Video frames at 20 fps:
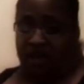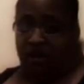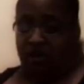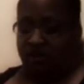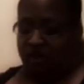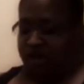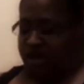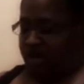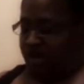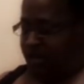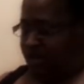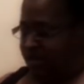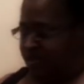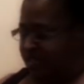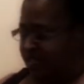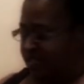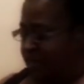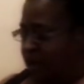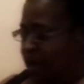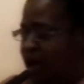
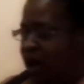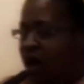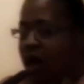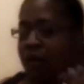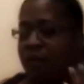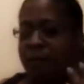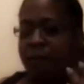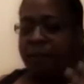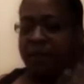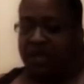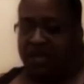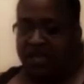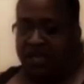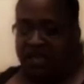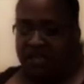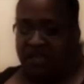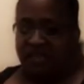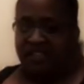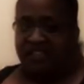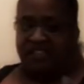ingredients,
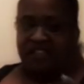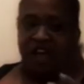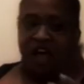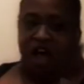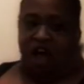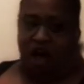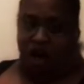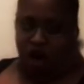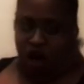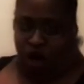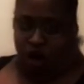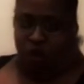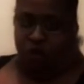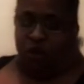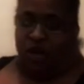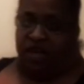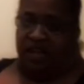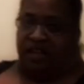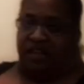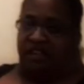please
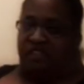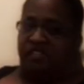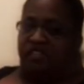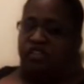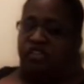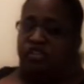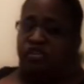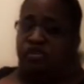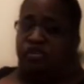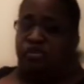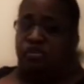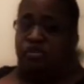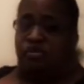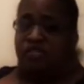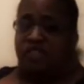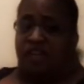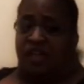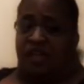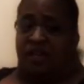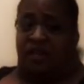always
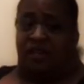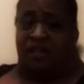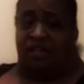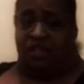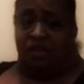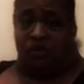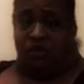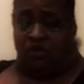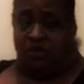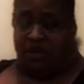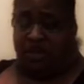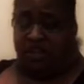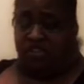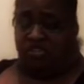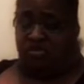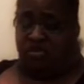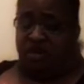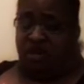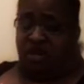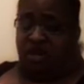use a liquid
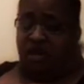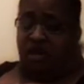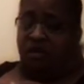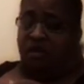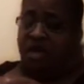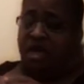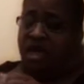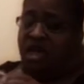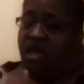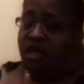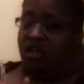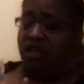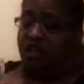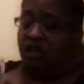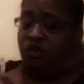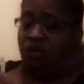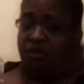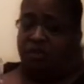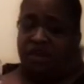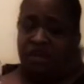measuring cup.
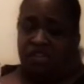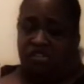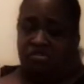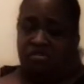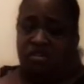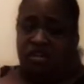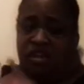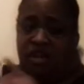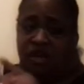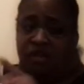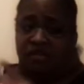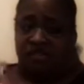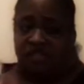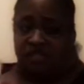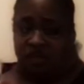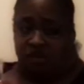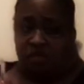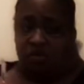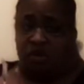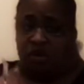Liquid measuring cups
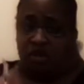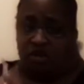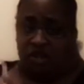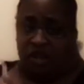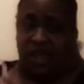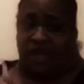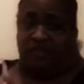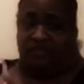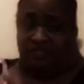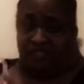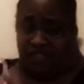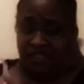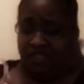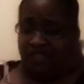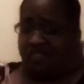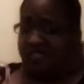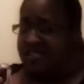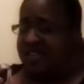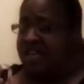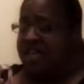look more like
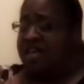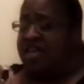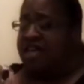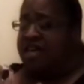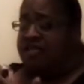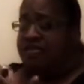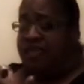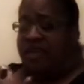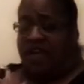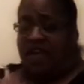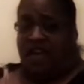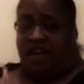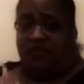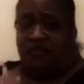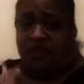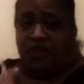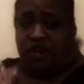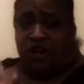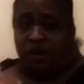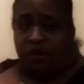this. They
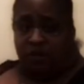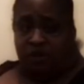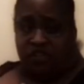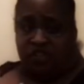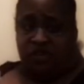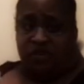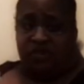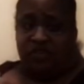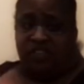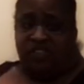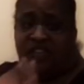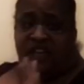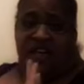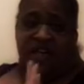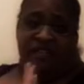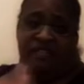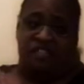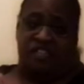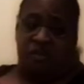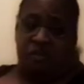have the numbers on the
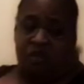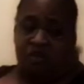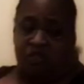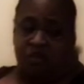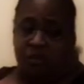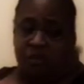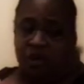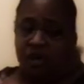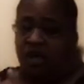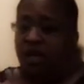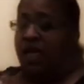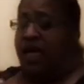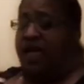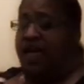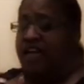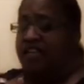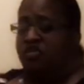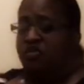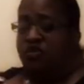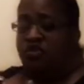side. Some of them are
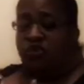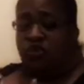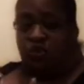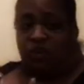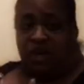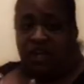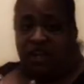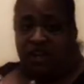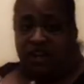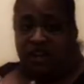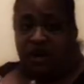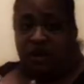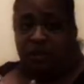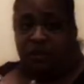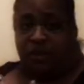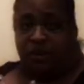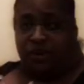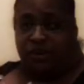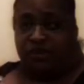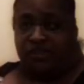glass with the red
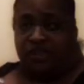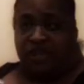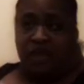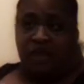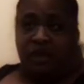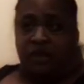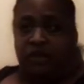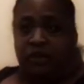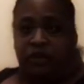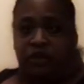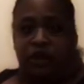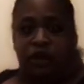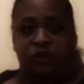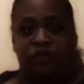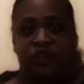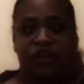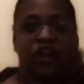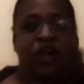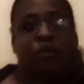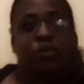numbers. You know,
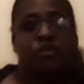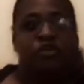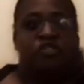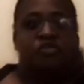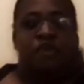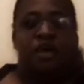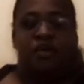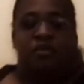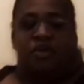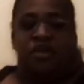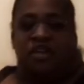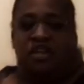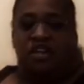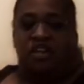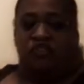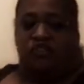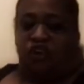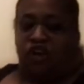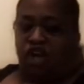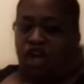the numbers may be a
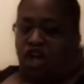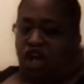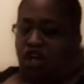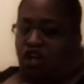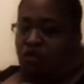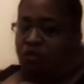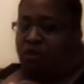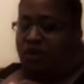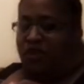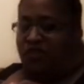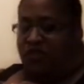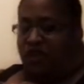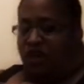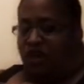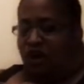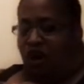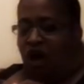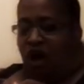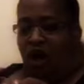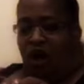different color, but
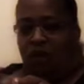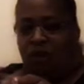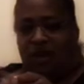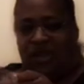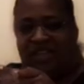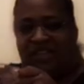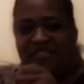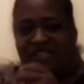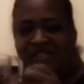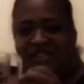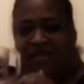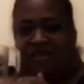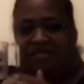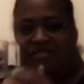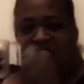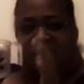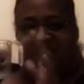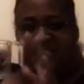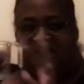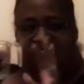they're always
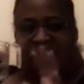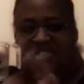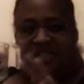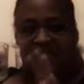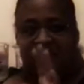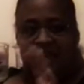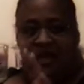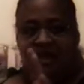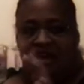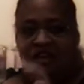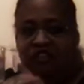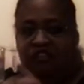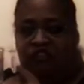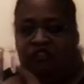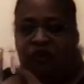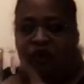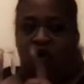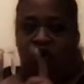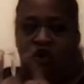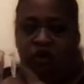in this
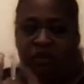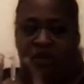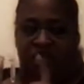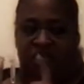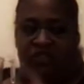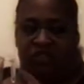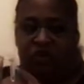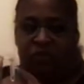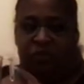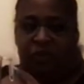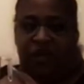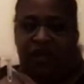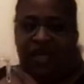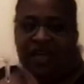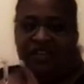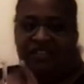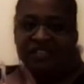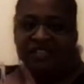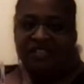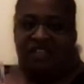form, either
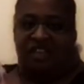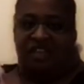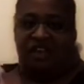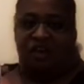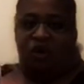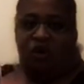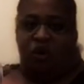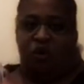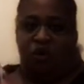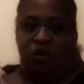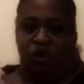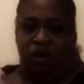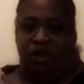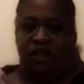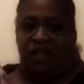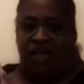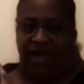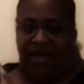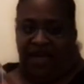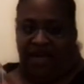plastic or
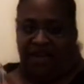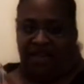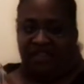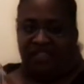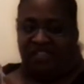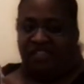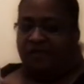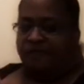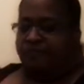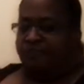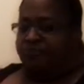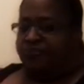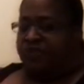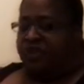glass.